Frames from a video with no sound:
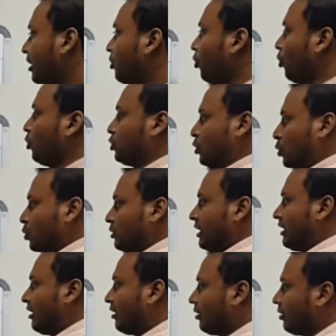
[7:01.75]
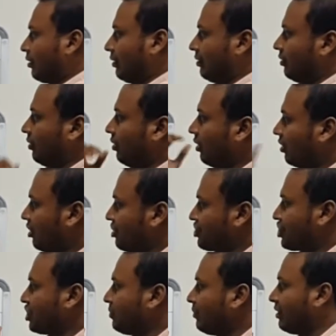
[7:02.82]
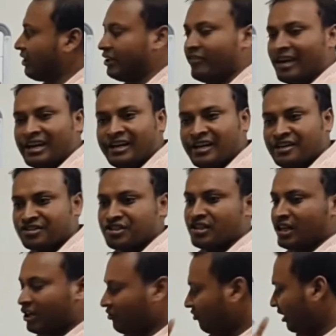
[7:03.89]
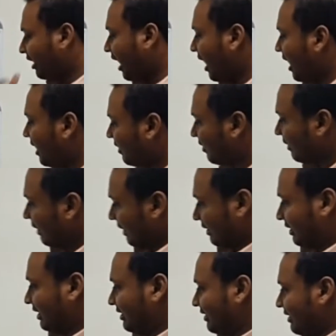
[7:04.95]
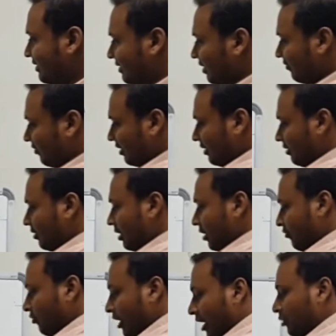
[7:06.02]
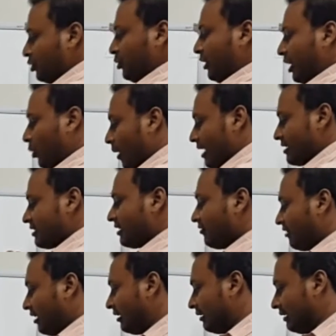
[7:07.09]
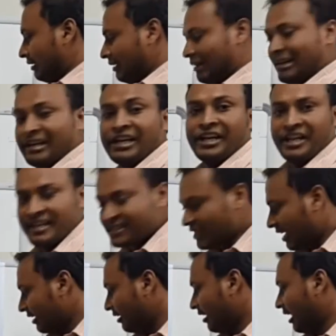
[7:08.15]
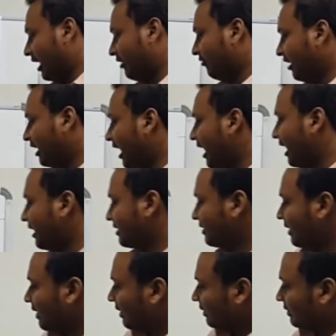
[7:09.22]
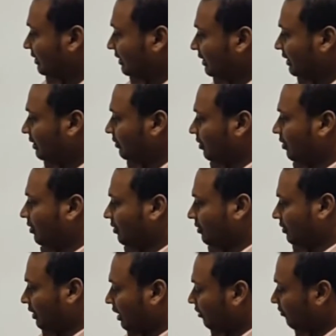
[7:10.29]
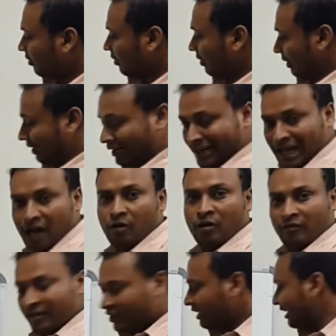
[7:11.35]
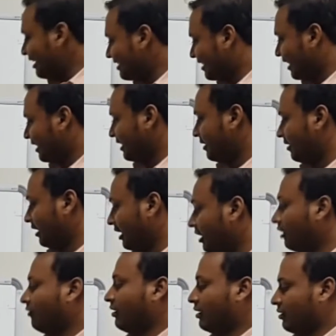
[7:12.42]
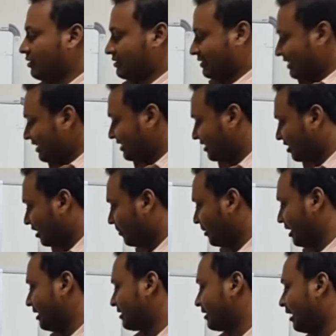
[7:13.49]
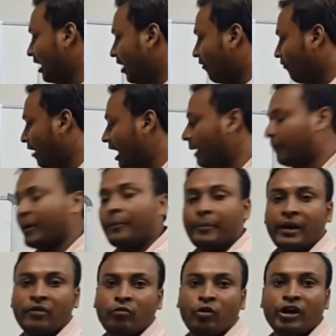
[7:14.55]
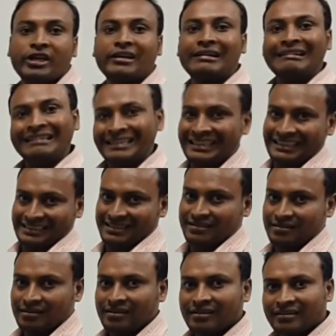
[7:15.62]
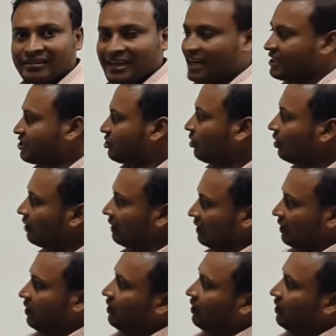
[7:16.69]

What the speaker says: we go through the customer revalidation and we got this is the one we have to require the one redesign, and we got the now our redesign in our system is a well prepared voter list. That's all